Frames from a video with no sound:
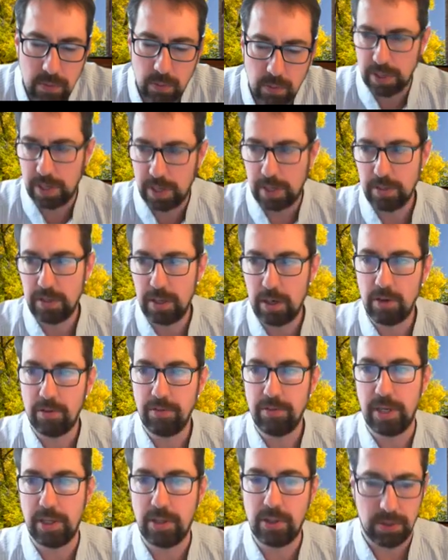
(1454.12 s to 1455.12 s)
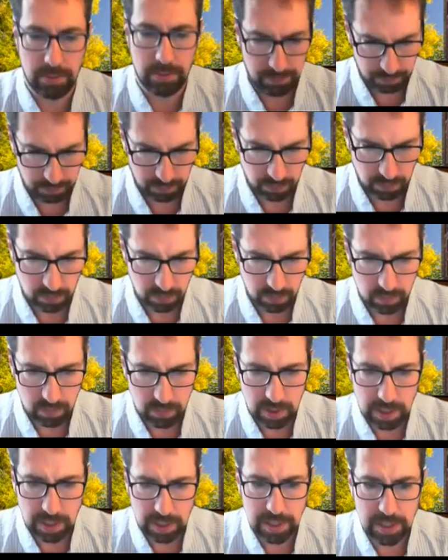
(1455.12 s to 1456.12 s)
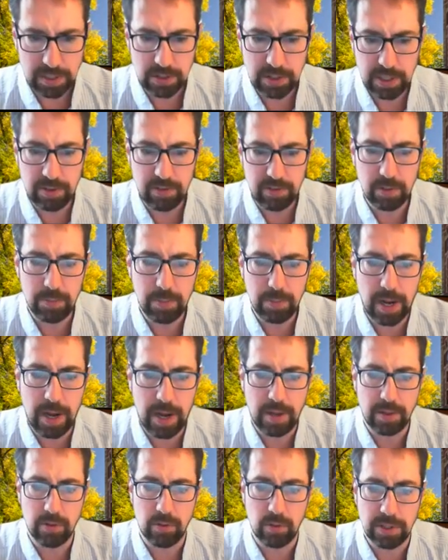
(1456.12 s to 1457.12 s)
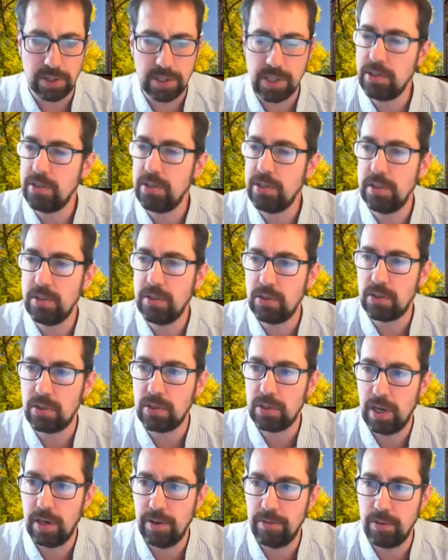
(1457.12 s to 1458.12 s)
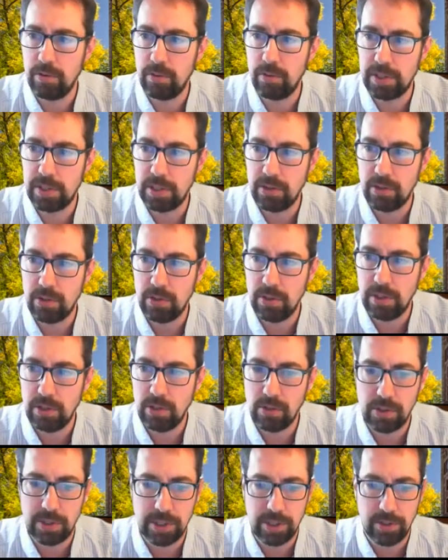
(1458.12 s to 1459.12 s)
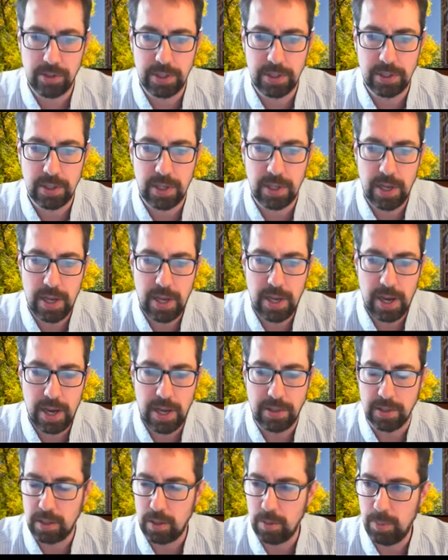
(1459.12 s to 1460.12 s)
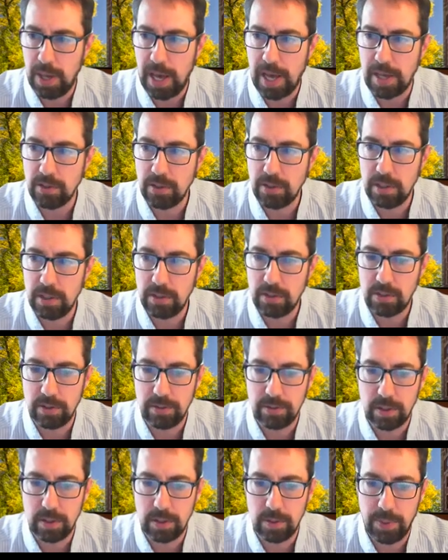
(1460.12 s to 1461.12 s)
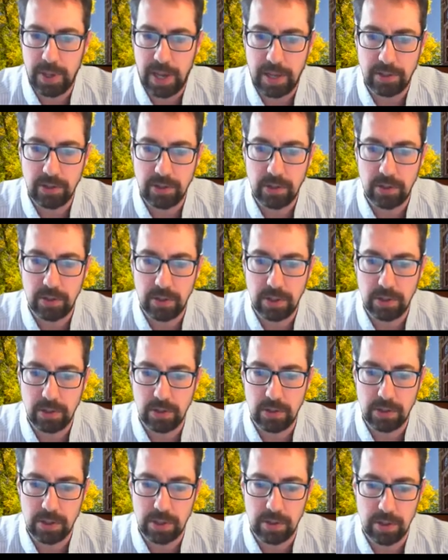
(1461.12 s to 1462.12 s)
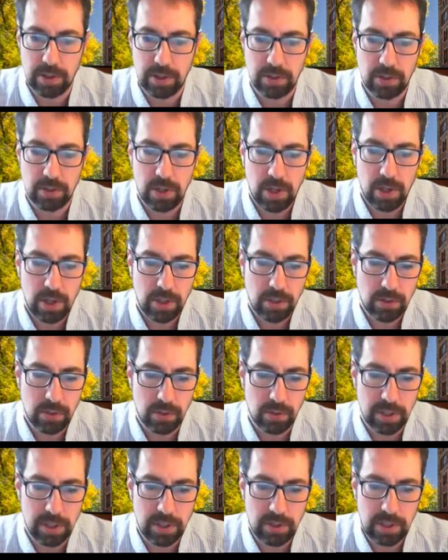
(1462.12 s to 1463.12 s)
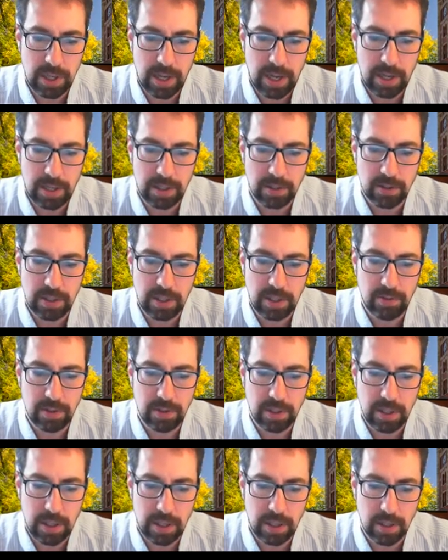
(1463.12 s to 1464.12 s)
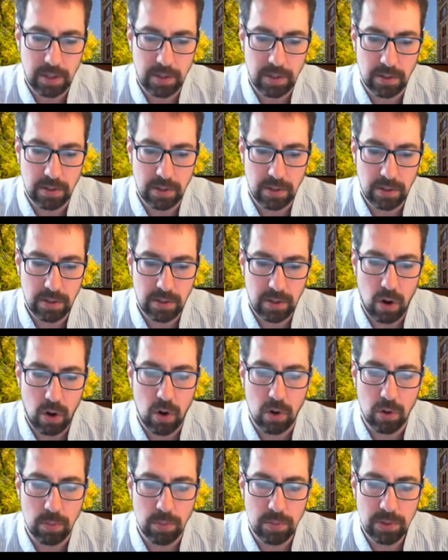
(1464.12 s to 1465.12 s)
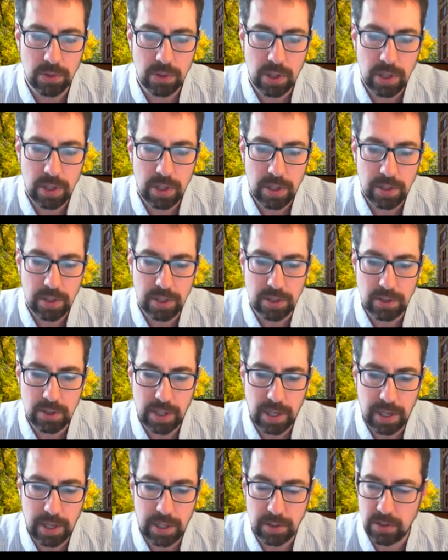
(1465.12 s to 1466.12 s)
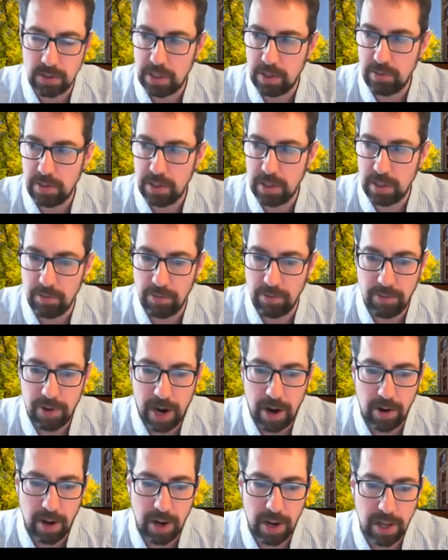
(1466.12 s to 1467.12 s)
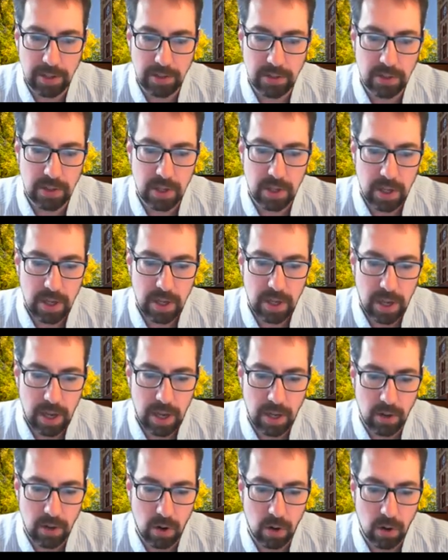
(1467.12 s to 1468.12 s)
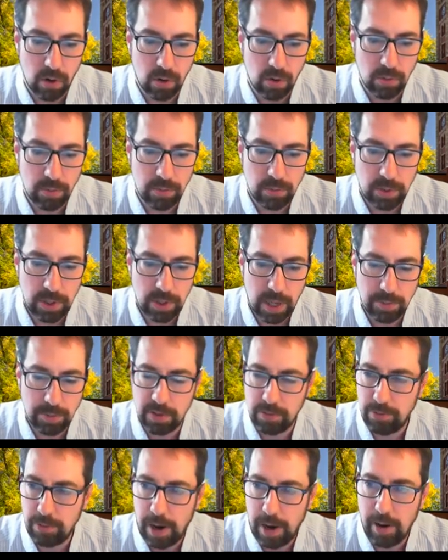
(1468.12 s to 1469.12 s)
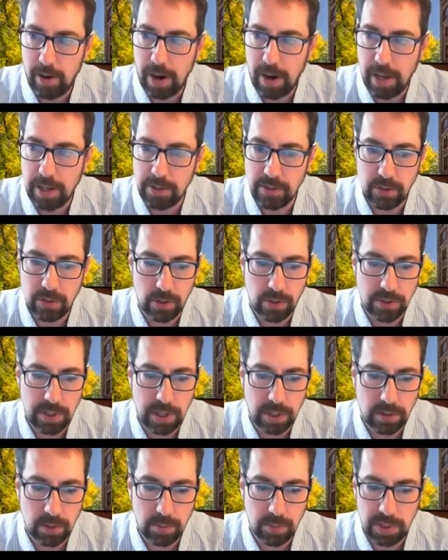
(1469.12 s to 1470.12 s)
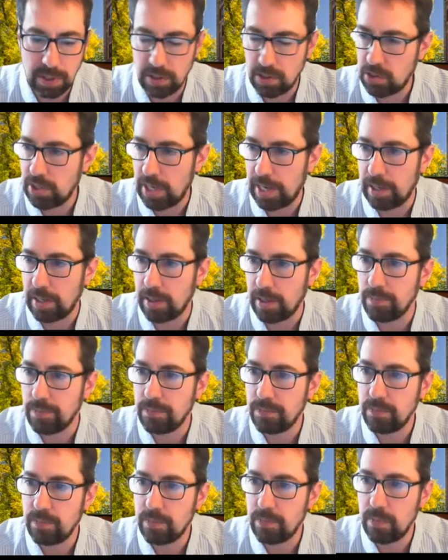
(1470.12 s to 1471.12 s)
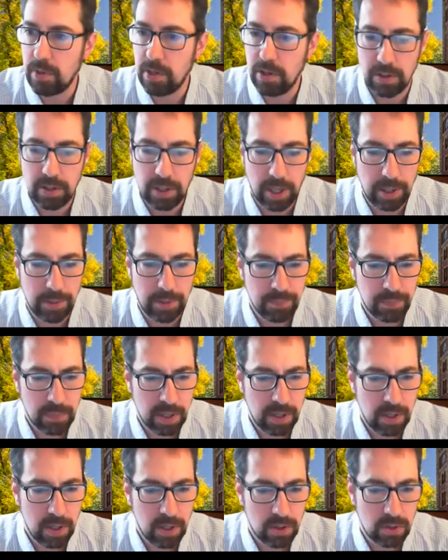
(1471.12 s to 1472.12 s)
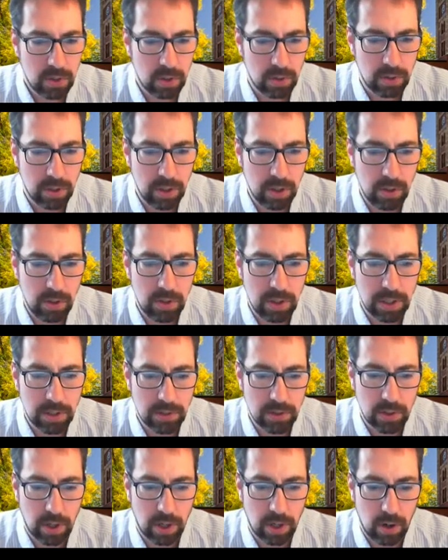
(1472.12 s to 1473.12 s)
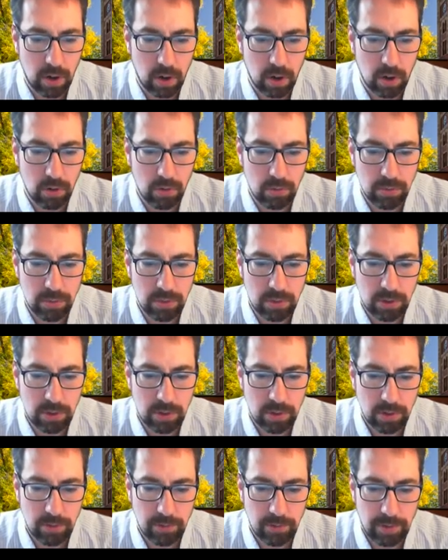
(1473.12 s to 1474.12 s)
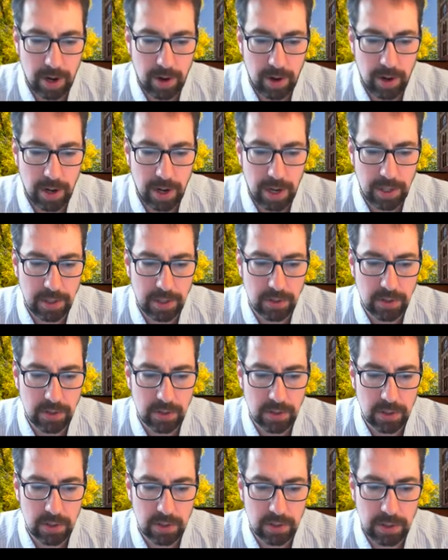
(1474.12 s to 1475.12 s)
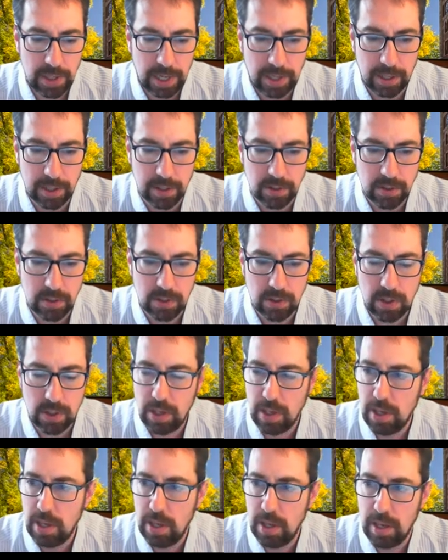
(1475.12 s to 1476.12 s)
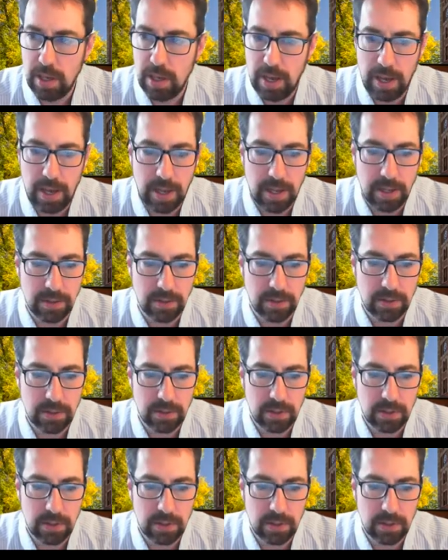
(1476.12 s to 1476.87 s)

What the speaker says: without derivation is given by the resistance of the resistor in your series and the capacitance of the capacitor in your series. So this guy is given in ohms, this guy is given in farads. An ohm times a farad turns out to be a second, okay? So the units are ohms, farads, seconds. And